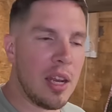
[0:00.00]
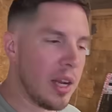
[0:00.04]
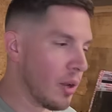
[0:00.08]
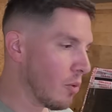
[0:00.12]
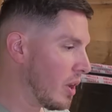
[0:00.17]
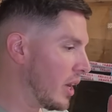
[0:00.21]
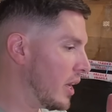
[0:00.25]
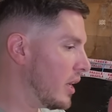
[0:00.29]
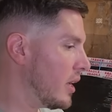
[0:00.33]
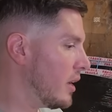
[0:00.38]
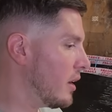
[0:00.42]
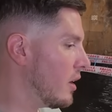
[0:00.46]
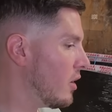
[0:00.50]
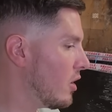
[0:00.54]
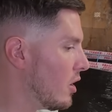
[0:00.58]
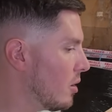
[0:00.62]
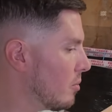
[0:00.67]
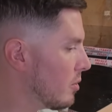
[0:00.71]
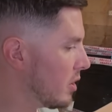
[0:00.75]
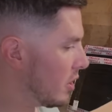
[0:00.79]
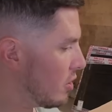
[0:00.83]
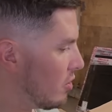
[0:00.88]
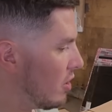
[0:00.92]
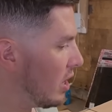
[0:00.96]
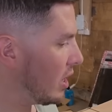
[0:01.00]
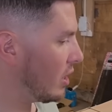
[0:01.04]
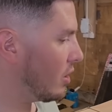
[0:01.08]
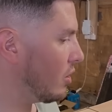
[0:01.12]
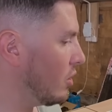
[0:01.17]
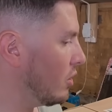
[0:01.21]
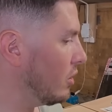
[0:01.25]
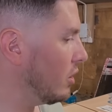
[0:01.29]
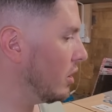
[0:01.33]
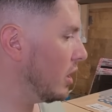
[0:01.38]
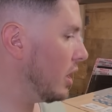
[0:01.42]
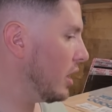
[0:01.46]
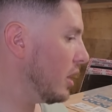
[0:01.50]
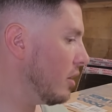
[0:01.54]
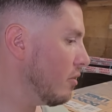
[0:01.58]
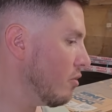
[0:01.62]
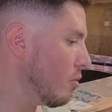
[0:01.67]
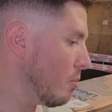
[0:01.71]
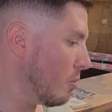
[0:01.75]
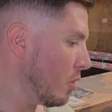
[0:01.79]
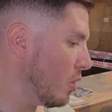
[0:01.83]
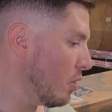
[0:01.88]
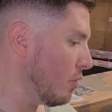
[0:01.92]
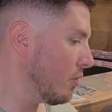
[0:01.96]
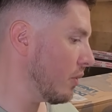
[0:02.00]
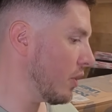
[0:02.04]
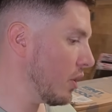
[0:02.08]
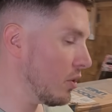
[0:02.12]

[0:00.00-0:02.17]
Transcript: Anyway, I'm going to crack on and remove